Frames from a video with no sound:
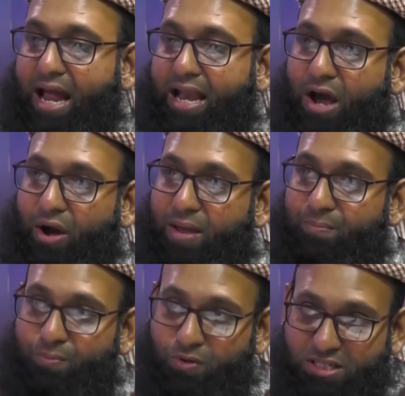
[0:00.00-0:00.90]
Now, a
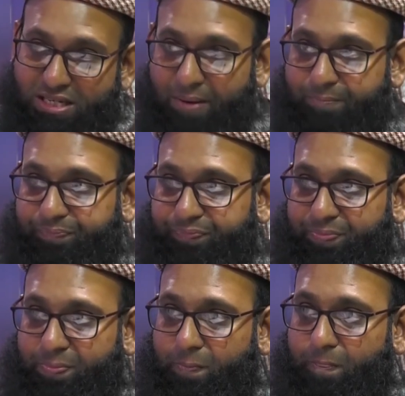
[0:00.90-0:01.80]
Muslim
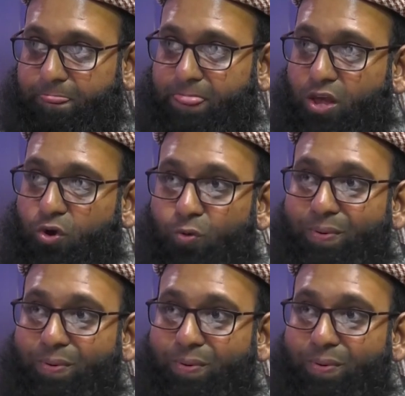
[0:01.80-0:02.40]
who